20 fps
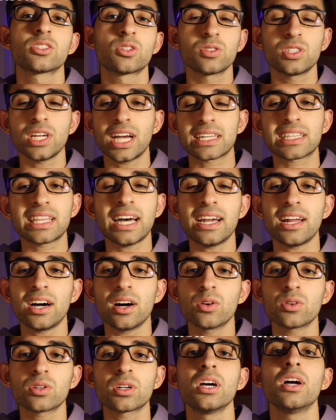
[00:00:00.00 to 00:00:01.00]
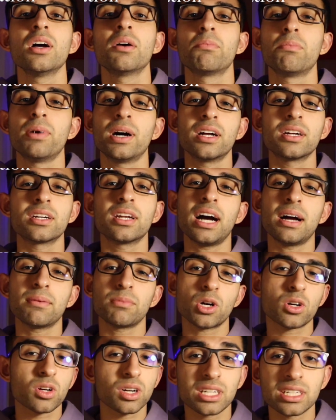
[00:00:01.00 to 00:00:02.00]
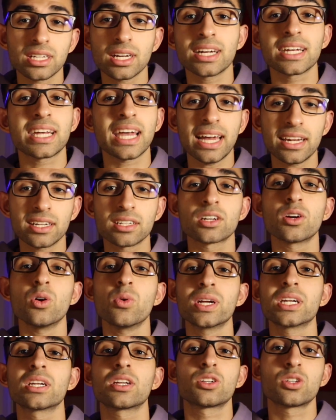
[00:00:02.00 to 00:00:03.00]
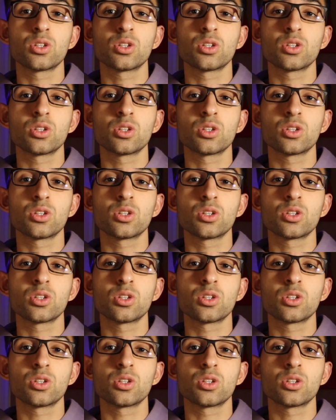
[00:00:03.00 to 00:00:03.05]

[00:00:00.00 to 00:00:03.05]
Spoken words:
so check that out. But I'm not gonna, again, go into